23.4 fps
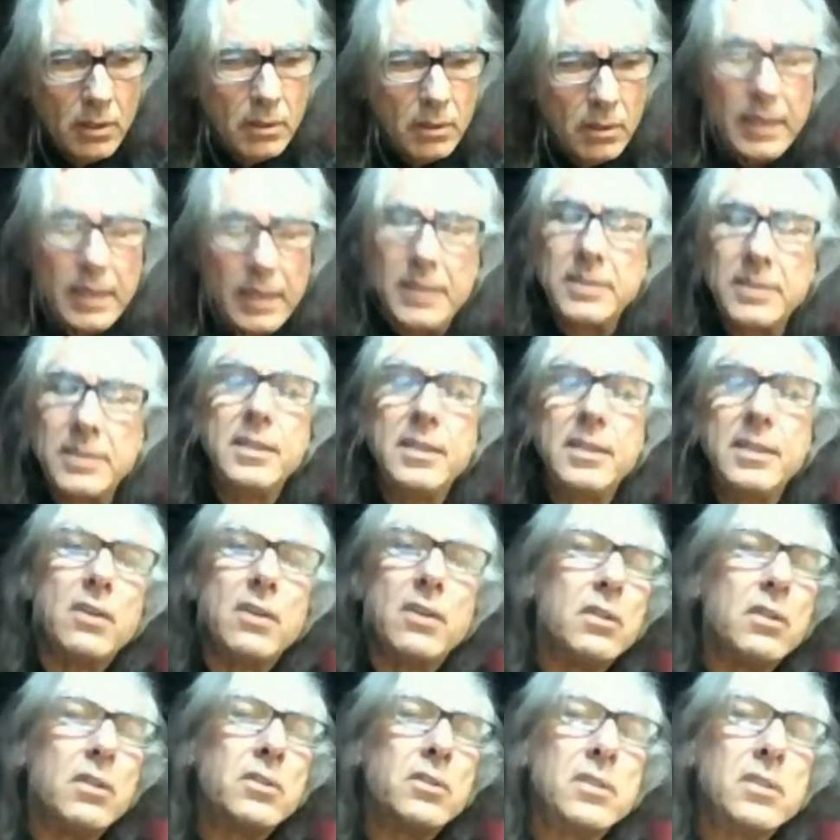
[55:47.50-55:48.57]

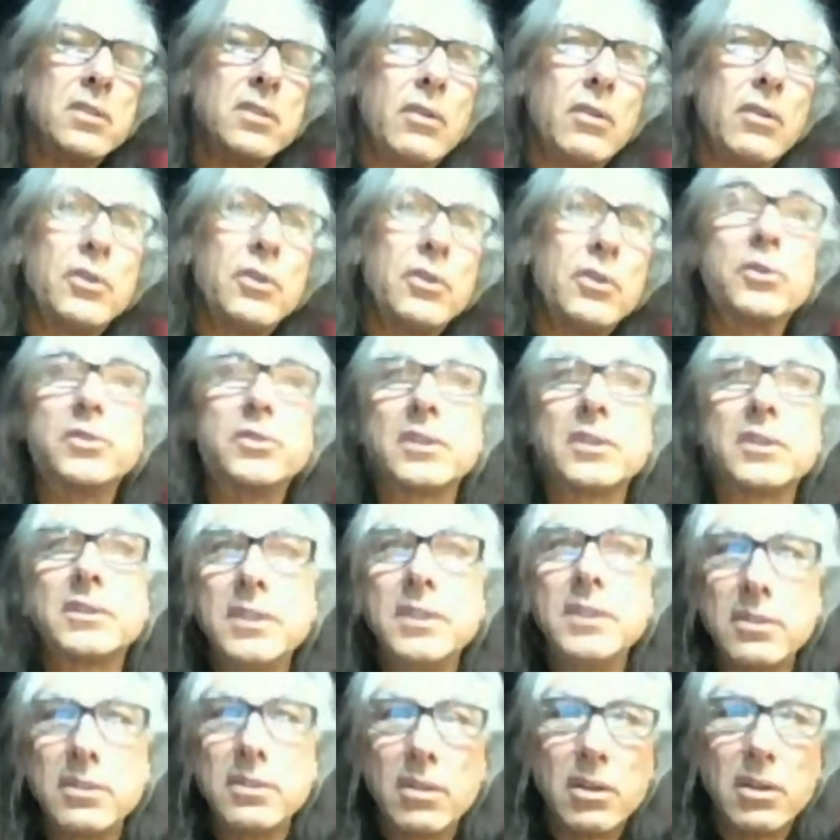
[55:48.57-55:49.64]
$18 an hour, no,
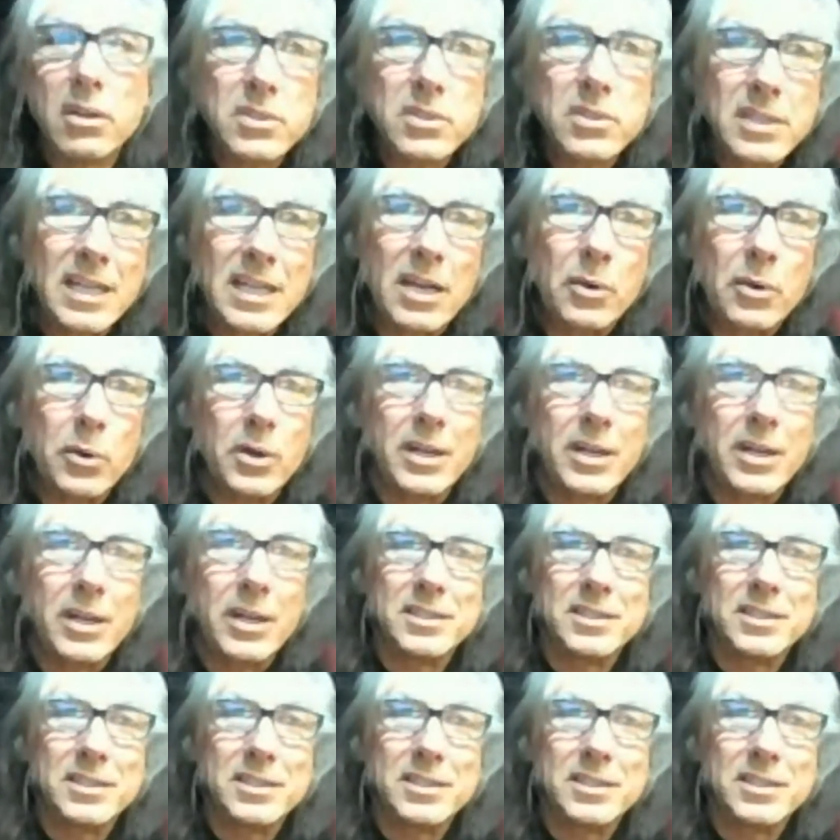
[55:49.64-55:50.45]
$16 an hour at the